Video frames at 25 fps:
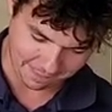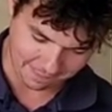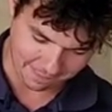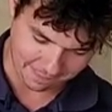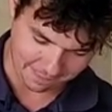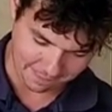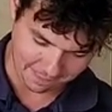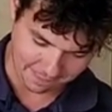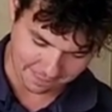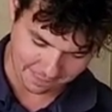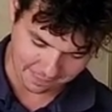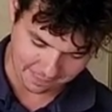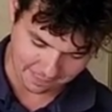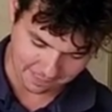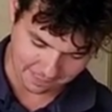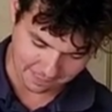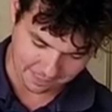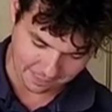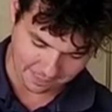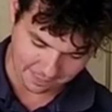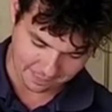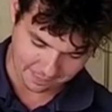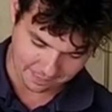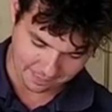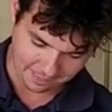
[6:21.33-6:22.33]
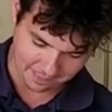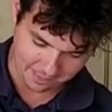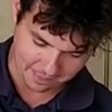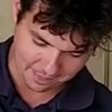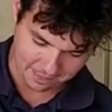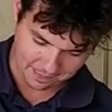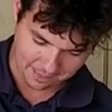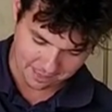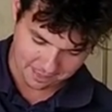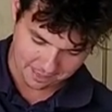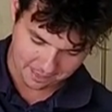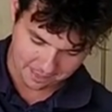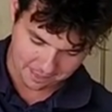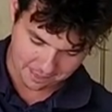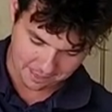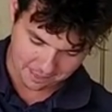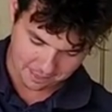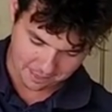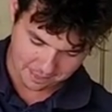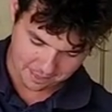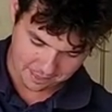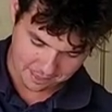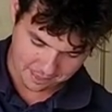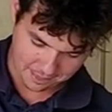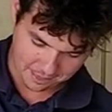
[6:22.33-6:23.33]

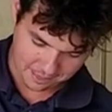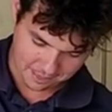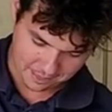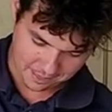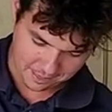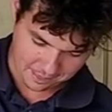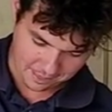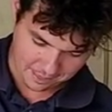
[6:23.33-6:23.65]
Nothing is said.